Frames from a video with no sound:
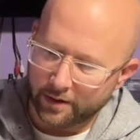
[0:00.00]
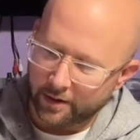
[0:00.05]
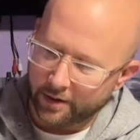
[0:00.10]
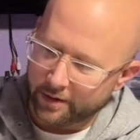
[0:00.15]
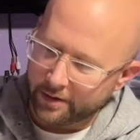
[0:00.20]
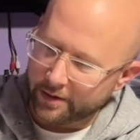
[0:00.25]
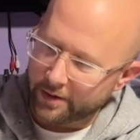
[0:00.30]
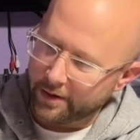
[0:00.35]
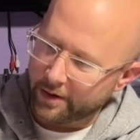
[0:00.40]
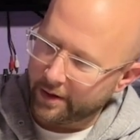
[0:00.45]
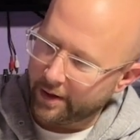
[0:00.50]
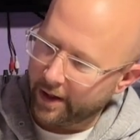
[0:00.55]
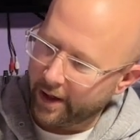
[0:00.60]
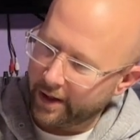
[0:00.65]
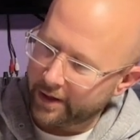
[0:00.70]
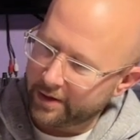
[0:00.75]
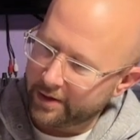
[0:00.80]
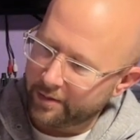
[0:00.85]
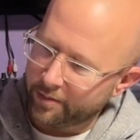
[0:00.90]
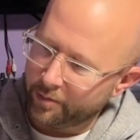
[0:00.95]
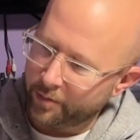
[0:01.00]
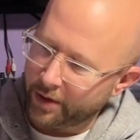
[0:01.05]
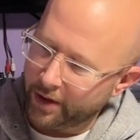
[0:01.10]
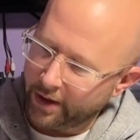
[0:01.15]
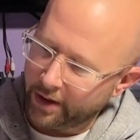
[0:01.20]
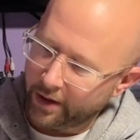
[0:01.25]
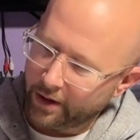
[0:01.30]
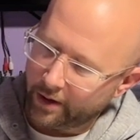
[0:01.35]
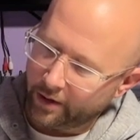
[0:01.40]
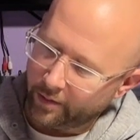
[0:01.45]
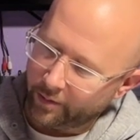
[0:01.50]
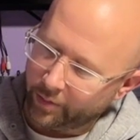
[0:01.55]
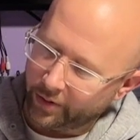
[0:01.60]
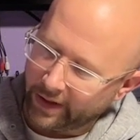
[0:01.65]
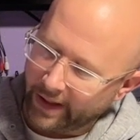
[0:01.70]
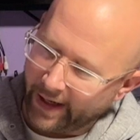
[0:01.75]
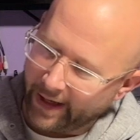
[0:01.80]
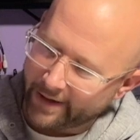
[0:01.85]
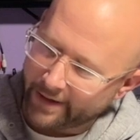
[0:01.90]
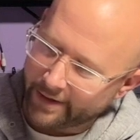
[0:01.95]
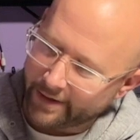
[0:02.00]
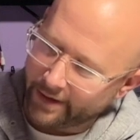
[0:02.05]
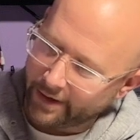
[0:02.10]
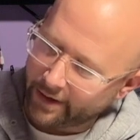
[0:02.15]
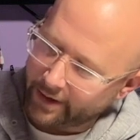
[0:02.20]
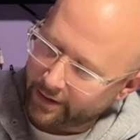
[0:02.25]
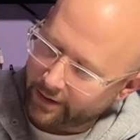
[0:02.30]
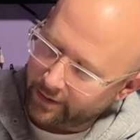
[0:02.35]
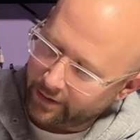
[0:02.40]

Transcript: it's nice big plastic.